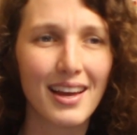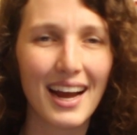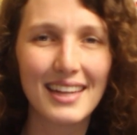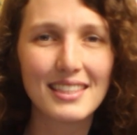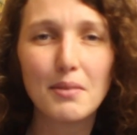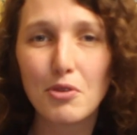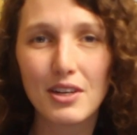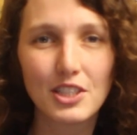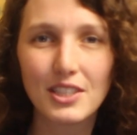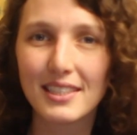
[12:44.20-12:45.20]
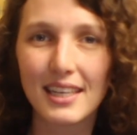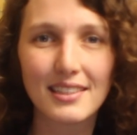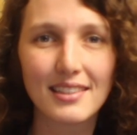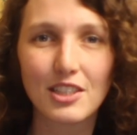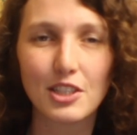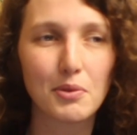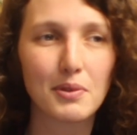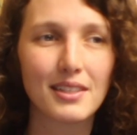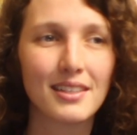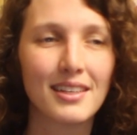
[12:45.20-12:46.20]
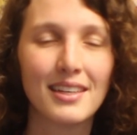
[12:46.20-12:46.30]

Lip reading: At some point she says that she would,